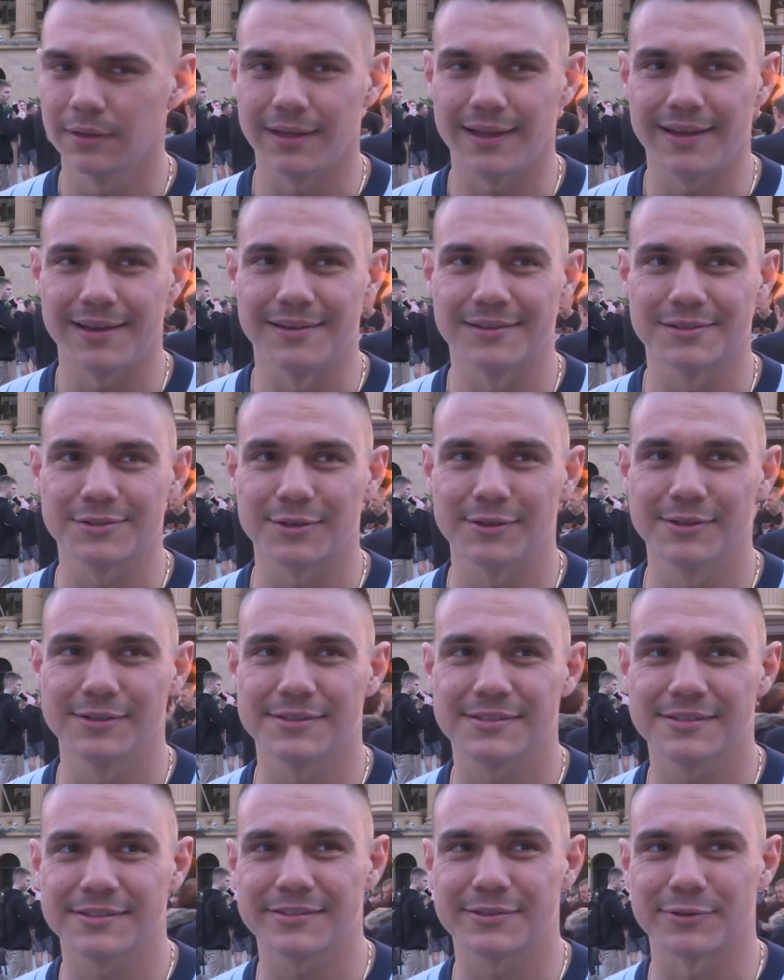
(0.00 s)
Yeah,
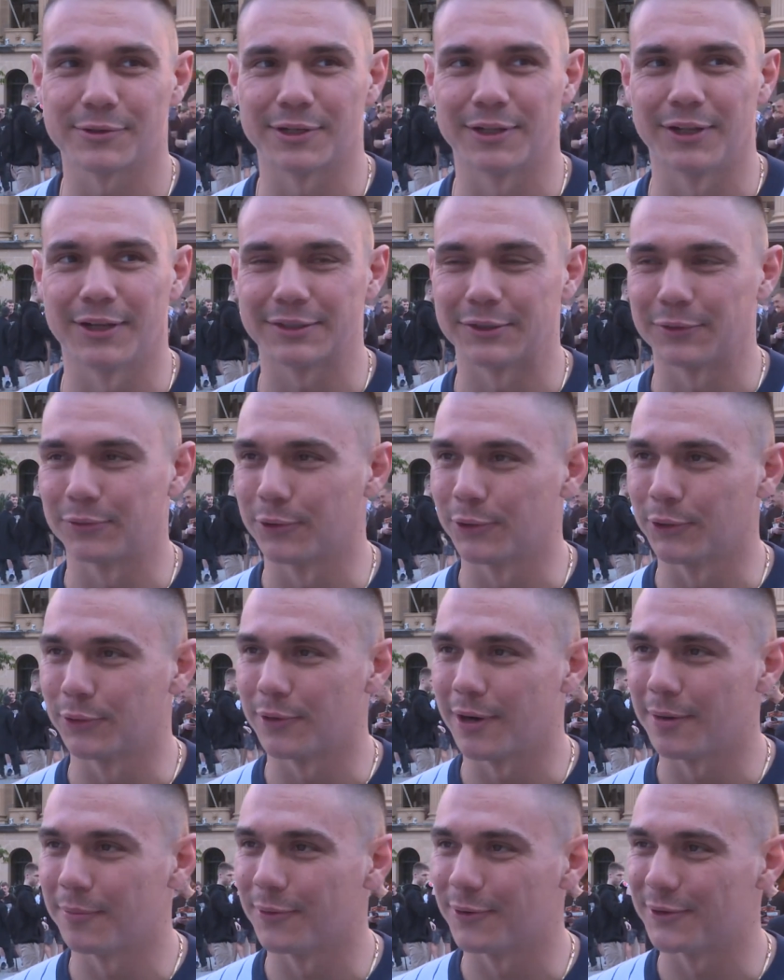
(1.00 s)
it's sort of like the Royal
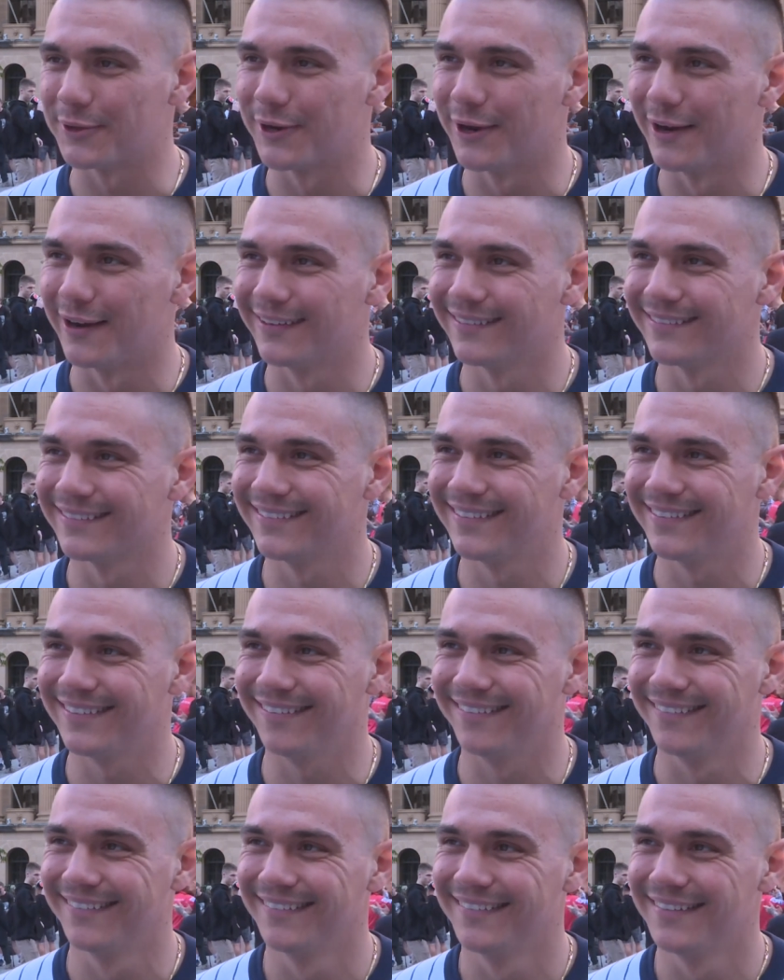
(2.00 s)
Rumble, you know,
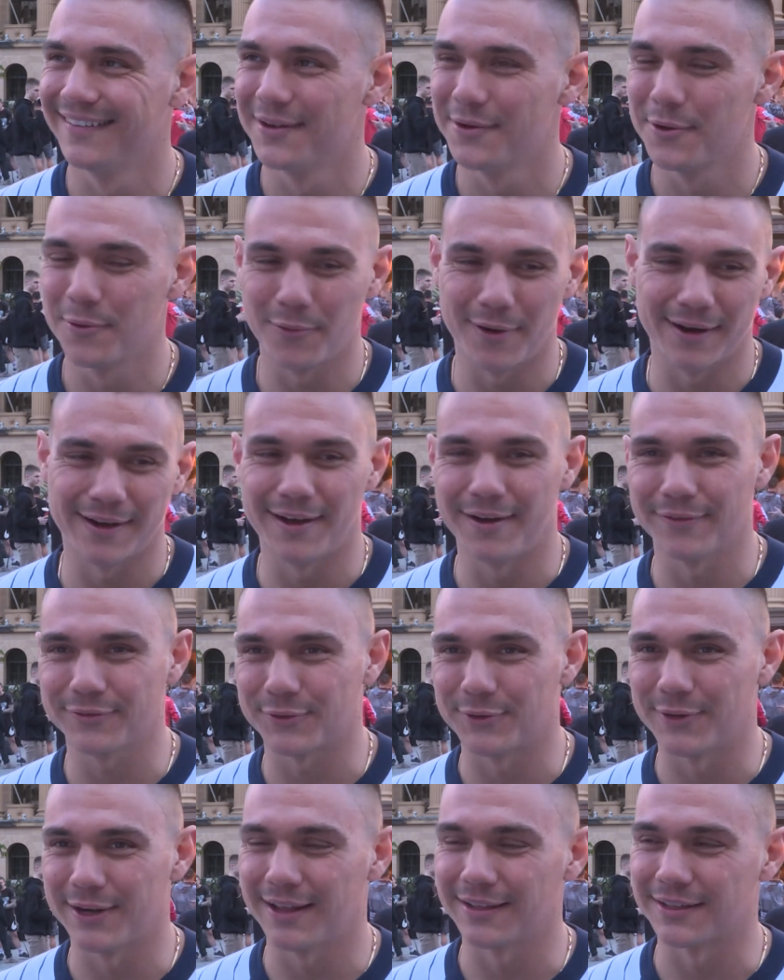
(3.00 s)
one
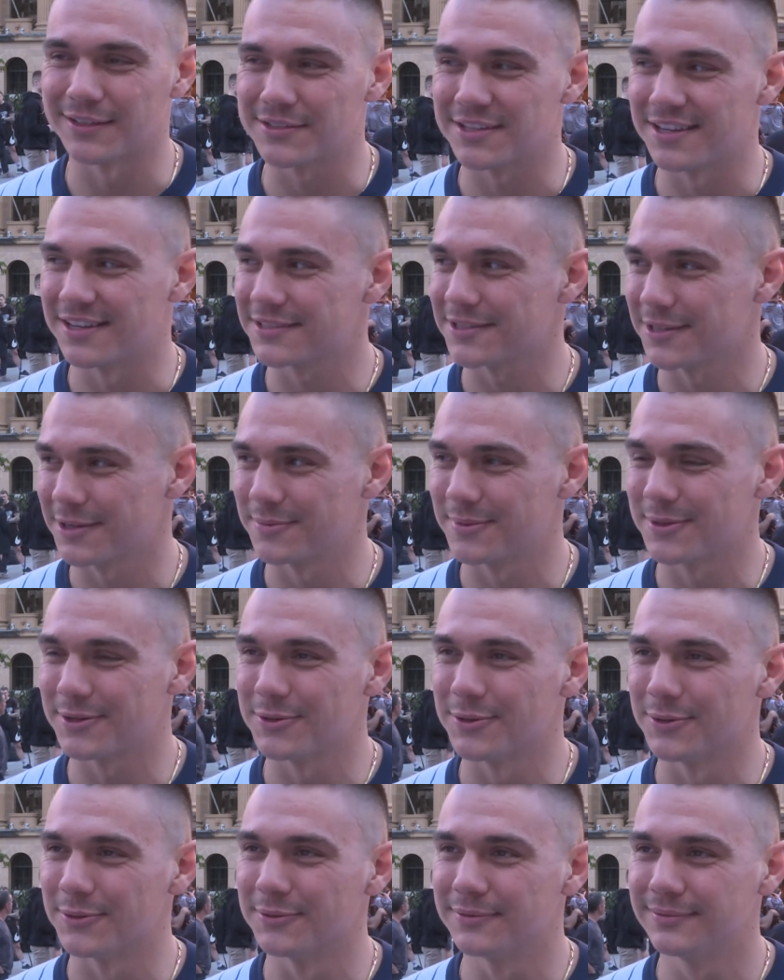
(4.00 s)
after another. So it's going to be
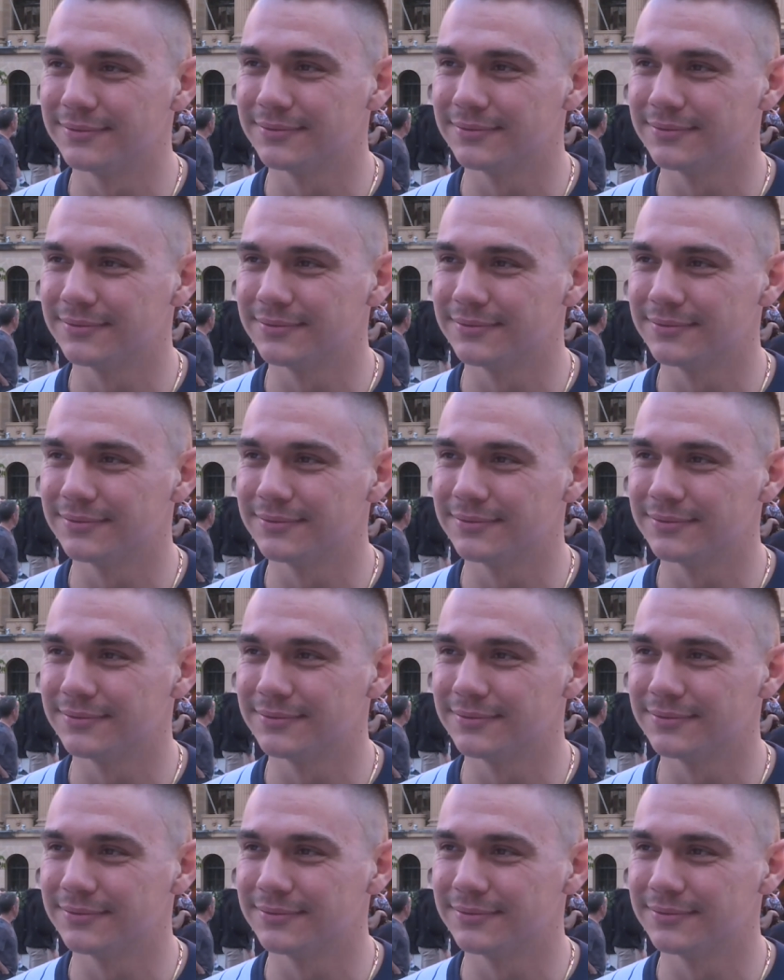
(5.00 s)
cool.